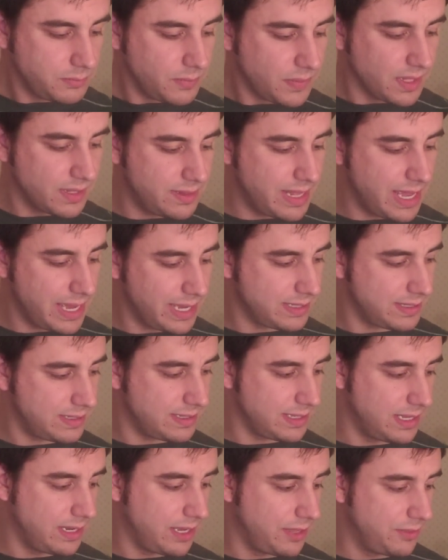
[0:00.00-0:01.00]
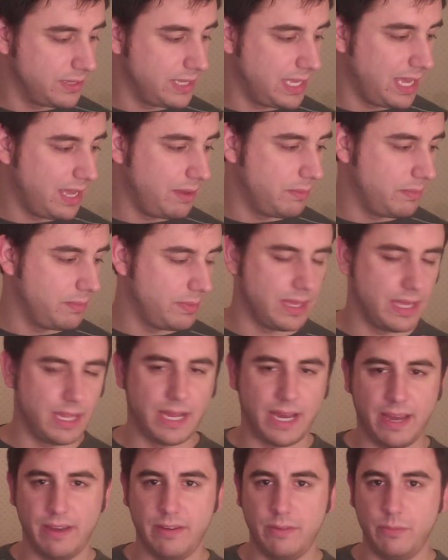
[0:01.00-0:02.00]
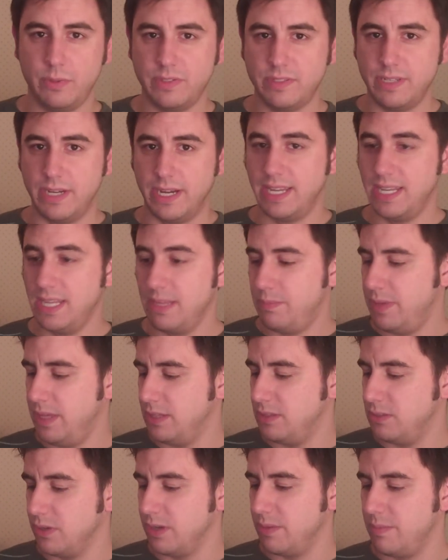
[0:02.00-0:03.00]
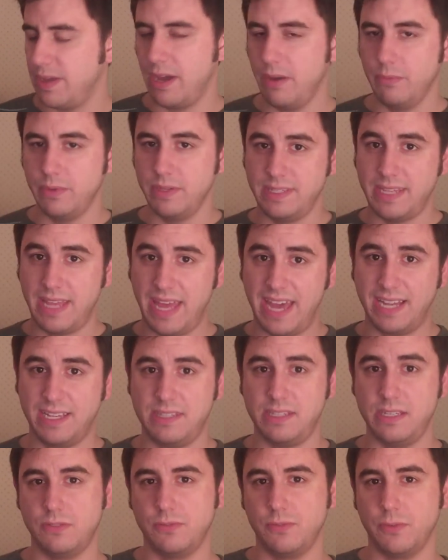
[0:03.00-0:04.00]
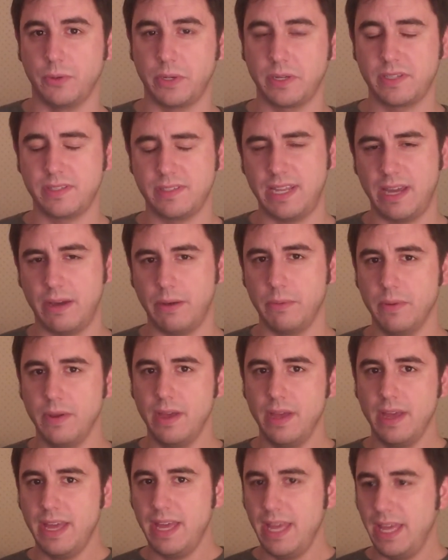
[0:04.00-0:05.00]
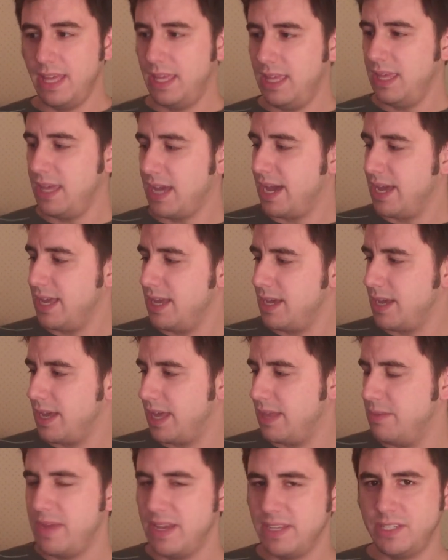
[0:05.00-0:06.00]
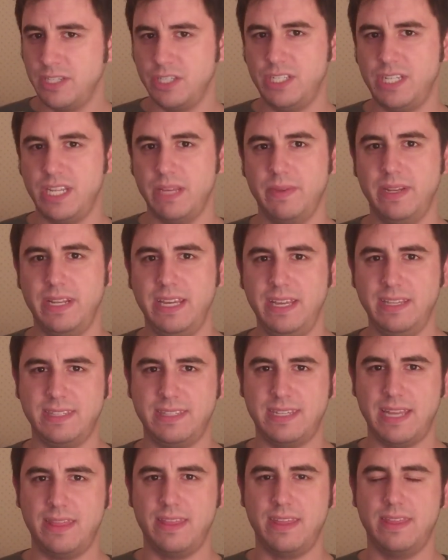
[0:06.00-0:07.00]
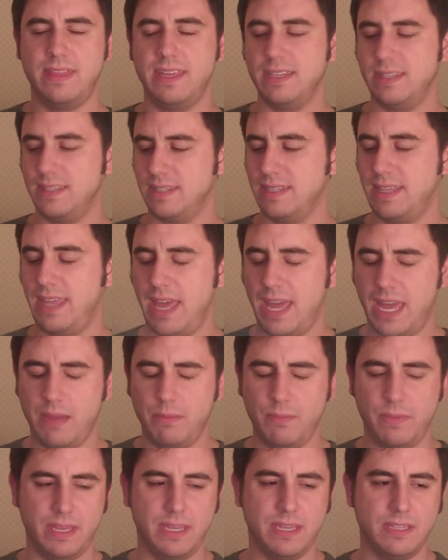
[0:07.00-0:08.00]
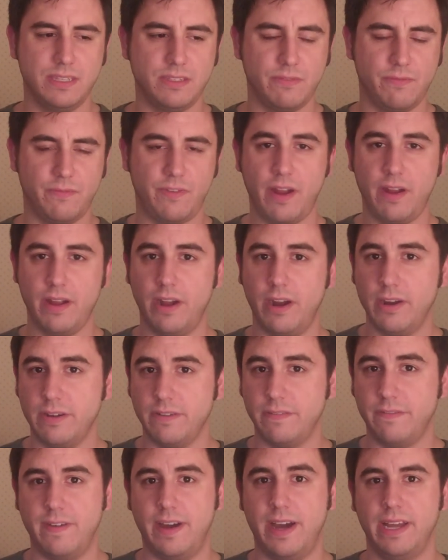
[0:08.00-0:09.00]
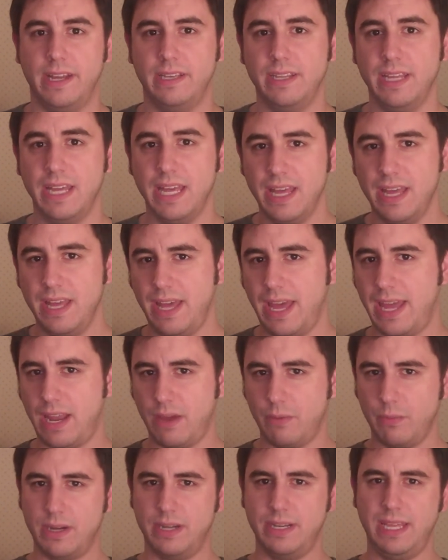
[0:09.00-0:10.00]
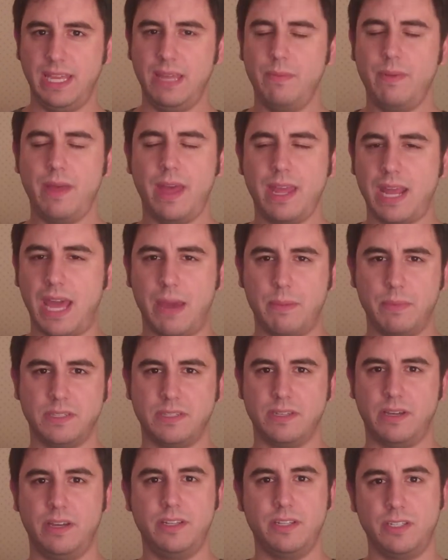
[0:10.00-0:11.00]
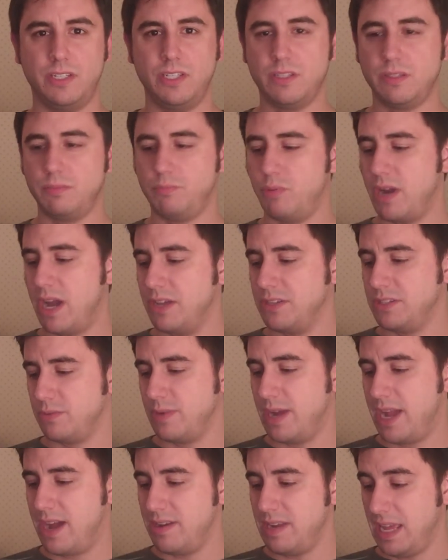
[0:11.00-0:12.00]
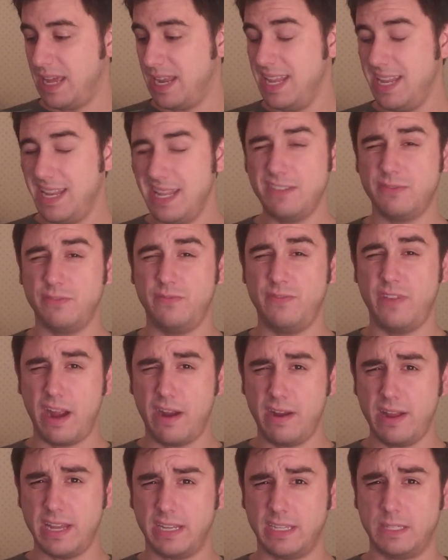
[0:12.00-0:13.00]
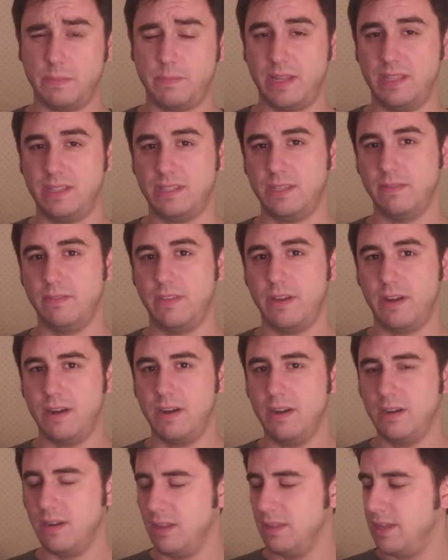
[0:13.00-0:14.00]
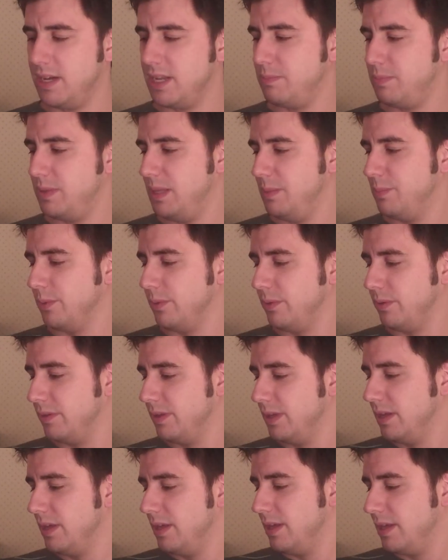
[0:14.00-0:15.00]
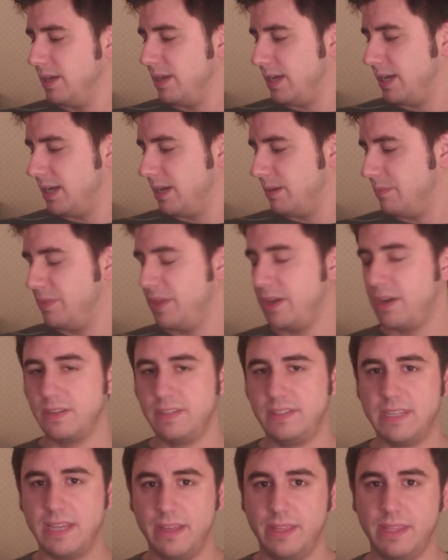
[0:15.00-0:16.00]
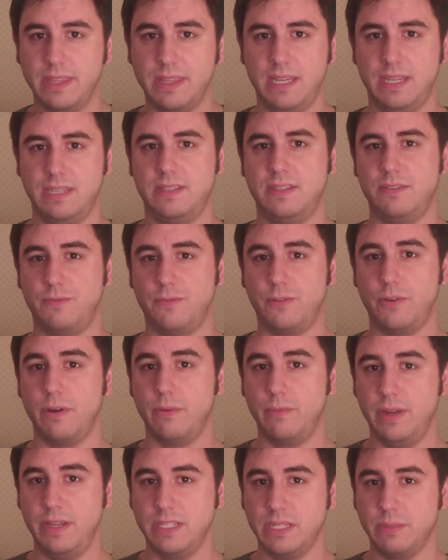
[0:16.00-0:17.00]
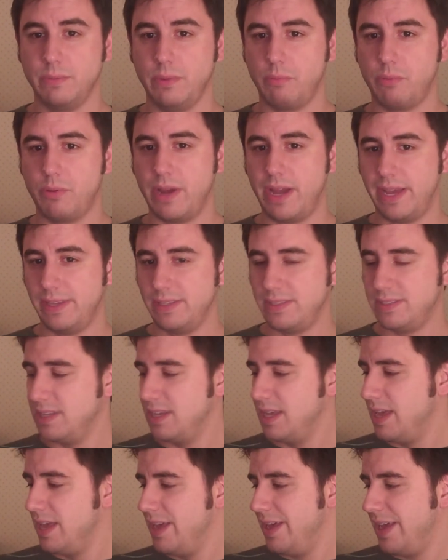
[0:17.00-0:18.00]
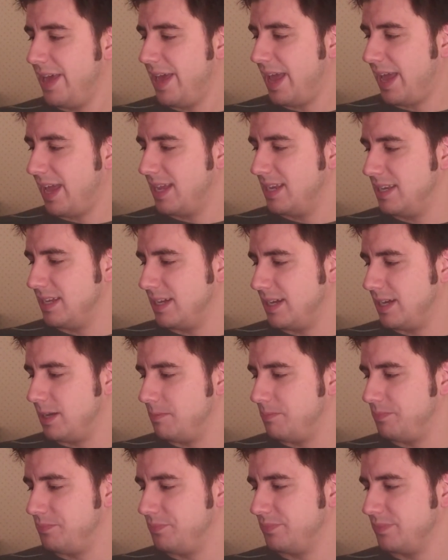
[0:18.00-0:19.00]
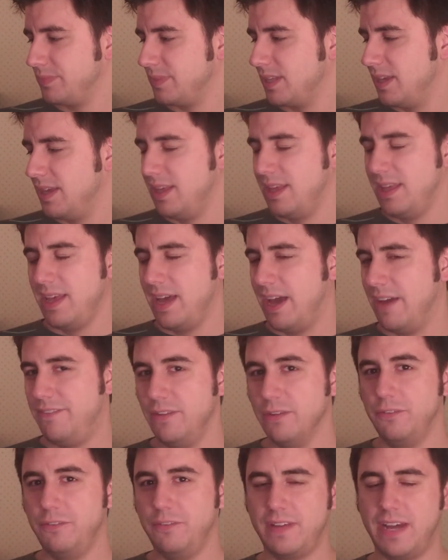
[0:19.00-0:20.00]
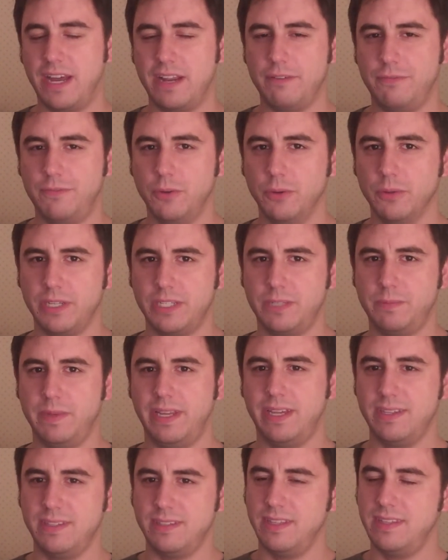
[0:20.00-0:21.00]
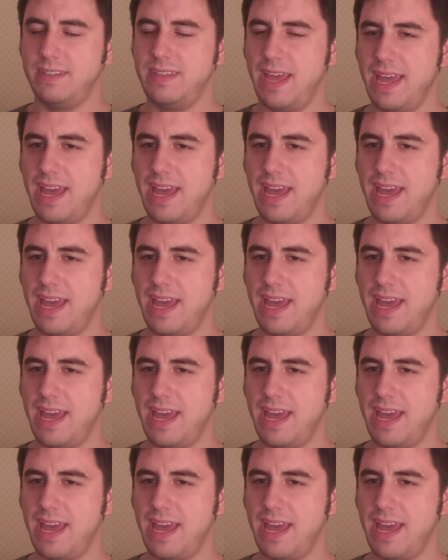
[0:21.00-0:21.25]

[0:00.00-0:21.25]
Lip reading: Next, another game that I was talking to Pete Dorr about was Hexy's Force. Now, I had messaged him, and he said that this game is very hard to find, and I went on eBay and Amazon to just browse around, and it is very expensive. There aren't a lot of people that are selling this for a reasonable price, and I feel kind of foolish because the day